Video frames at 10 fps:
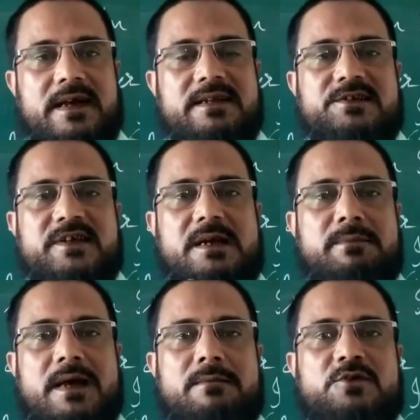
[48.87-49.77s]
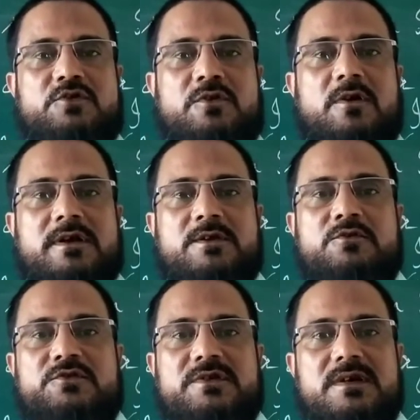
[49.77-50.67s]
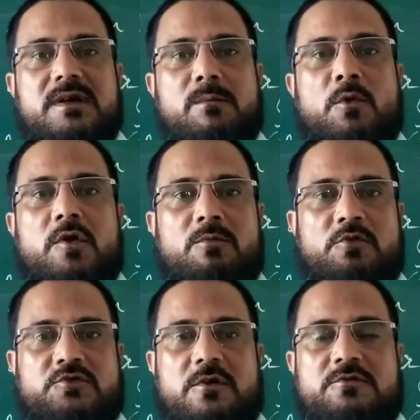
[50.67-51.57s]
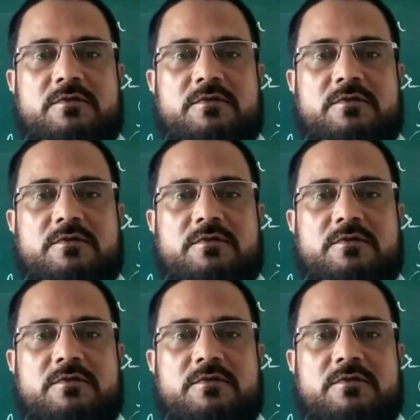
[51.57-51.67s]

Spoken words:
At the same time, you should not use more, most also.